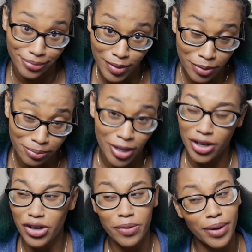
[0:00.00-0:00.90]
You know,
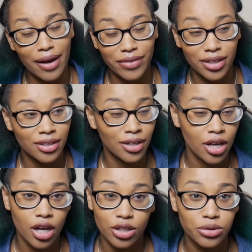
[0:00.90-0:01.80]
you don't want to have to
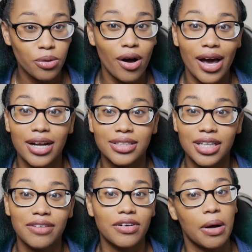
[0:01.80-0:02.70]
do all kind of
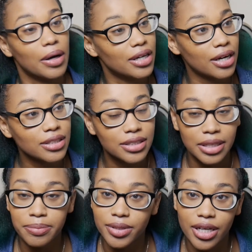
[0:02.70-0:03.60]
stuff,
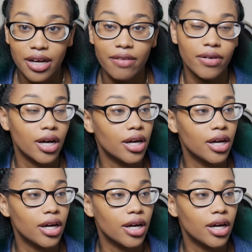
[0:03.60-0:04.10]
unzip stuff,